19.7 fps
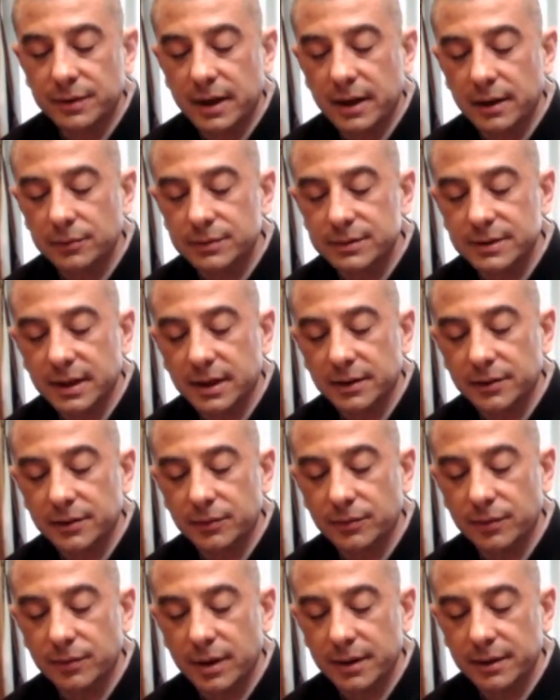outside the
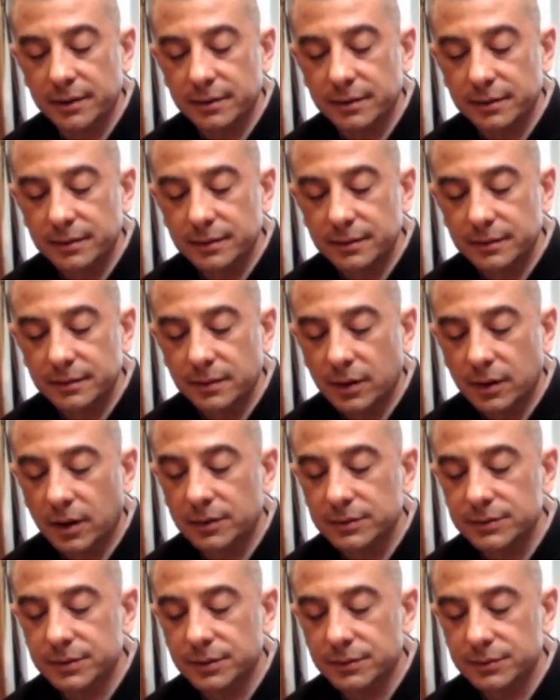right,
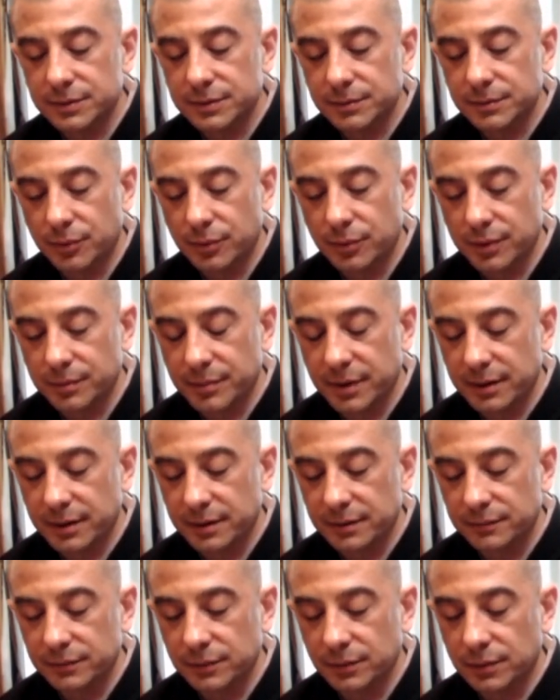also supported by the
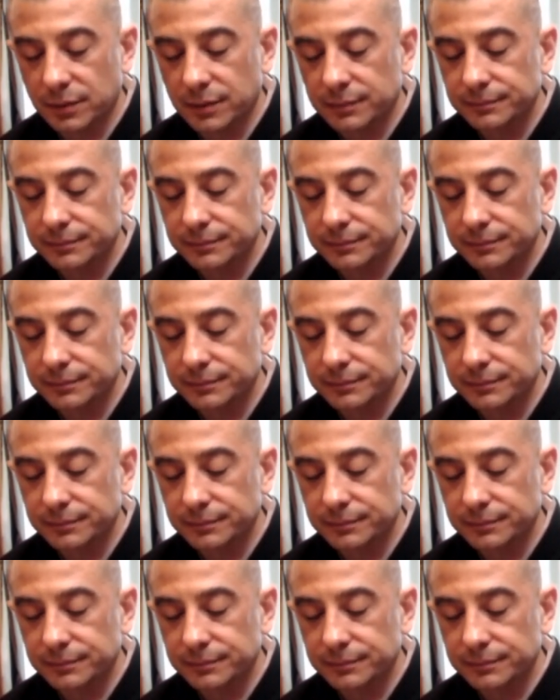floor.